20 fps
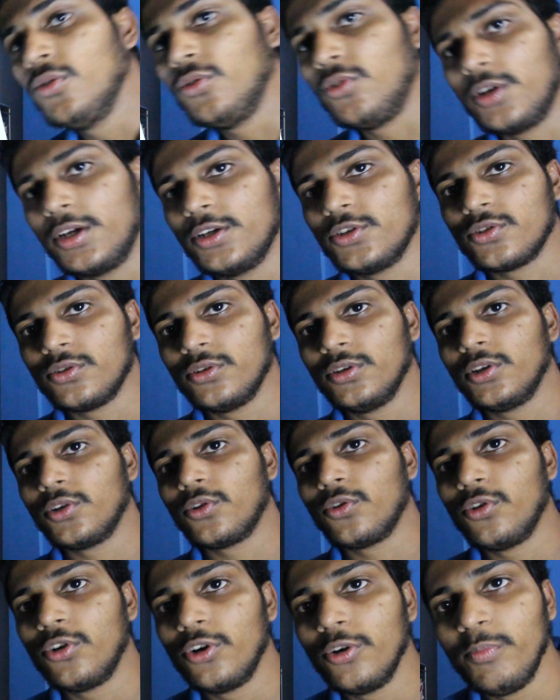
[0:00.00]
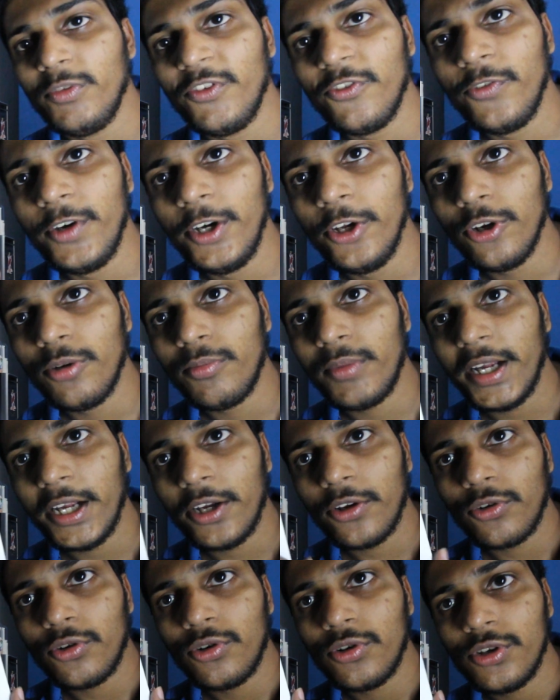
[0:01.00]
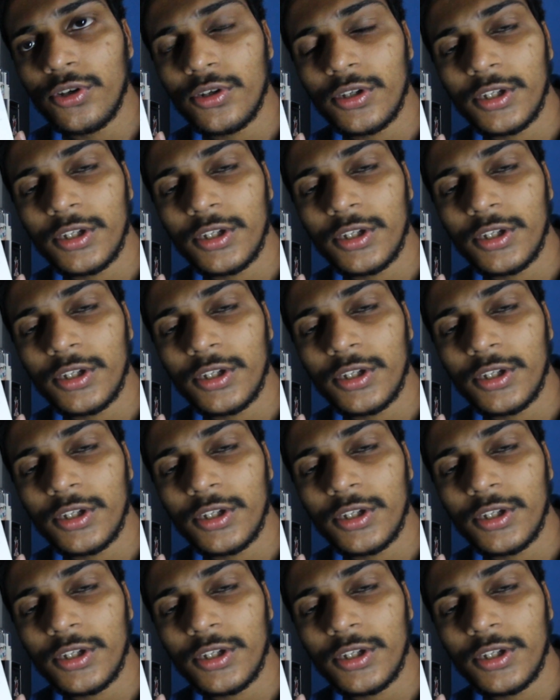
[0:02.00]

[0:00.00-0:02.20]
Okay, so the Rode Video Micro